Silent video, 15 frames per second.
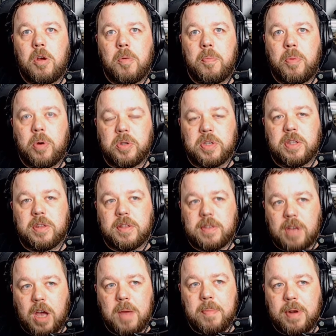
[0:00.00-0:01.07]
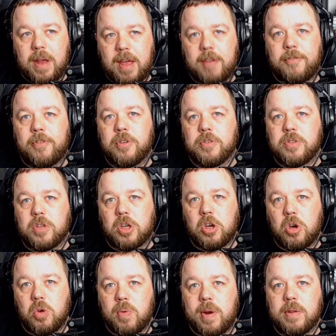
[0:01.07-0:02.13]
putting the time and effort to go
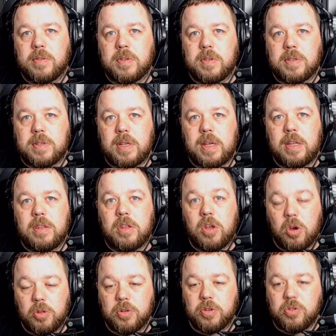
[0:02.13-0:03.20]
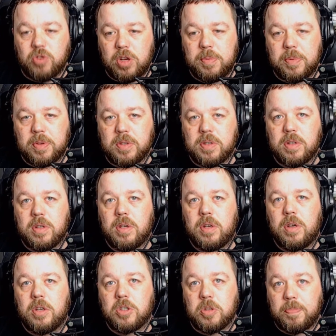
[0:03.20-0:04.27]
around to see the other streamers,
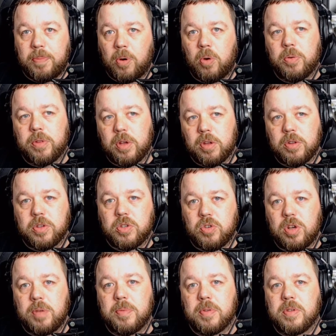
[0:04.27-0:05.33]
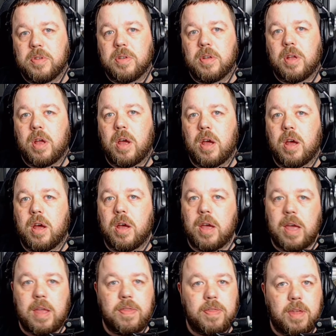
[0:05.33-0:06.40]
support the other streamers
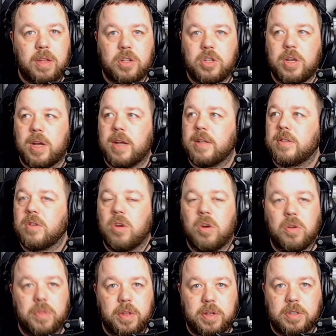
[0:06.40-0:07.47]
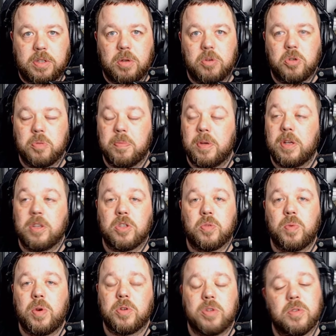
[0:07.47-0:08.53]
in their chats, on their social medias as
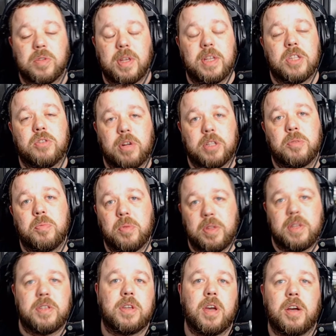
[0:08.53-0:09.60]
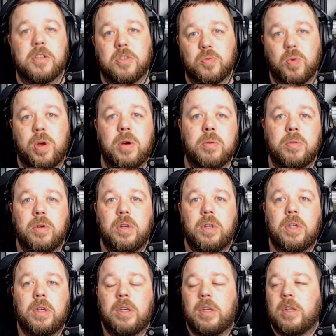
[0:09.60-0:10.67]
well. So I was interacting with these guys as well.
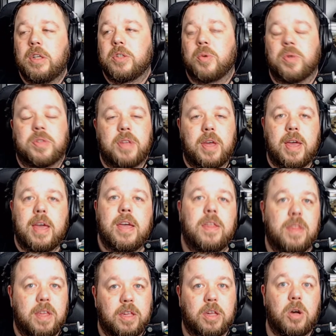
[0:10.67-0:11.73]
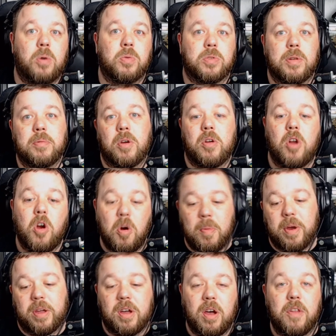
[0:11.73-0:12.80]
So as they're hitting their goals, I'm going, oh my
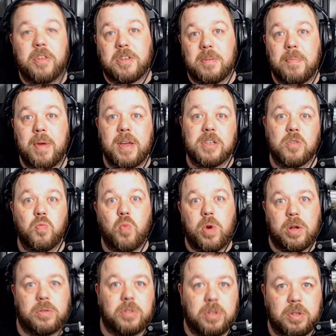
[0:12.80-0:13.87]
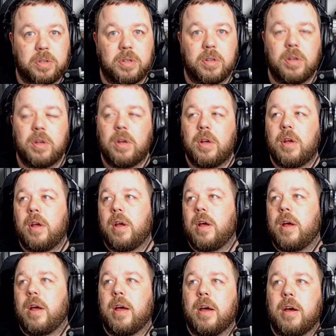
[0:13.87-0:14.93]
god, that's amazing, well done.
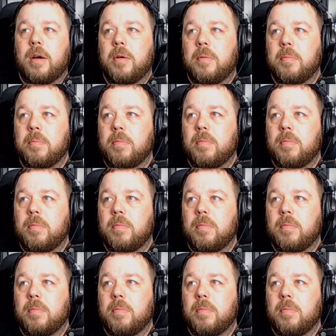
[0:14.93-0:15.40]
And